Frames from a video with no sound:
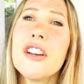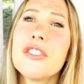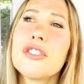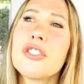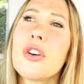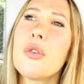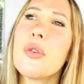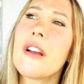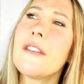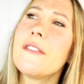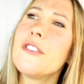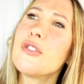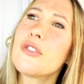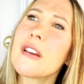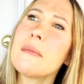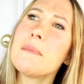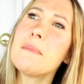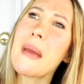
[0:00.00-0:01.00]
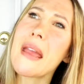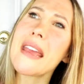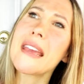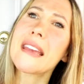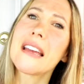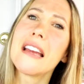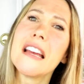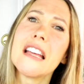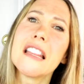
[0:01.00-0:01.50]
So if you can
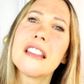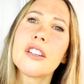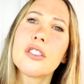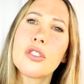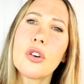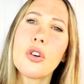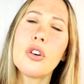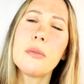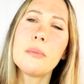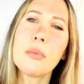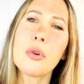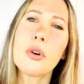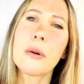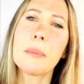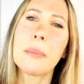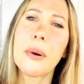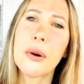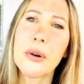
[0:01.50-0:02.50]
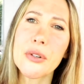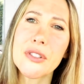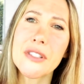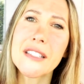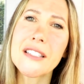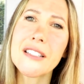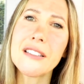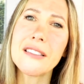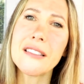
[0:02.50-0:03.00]
make the goal more
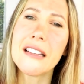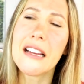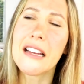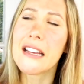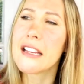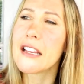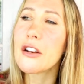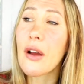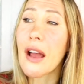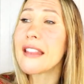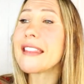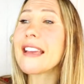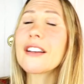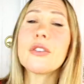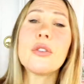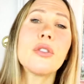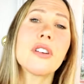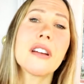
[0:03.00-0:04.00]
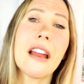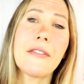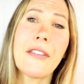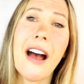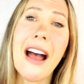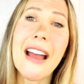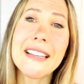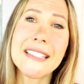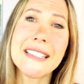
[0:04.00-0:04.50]
personal, and that goal could have
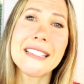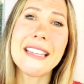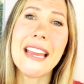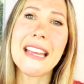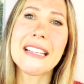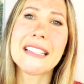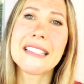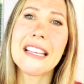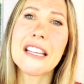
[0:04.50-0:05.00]
high stakes.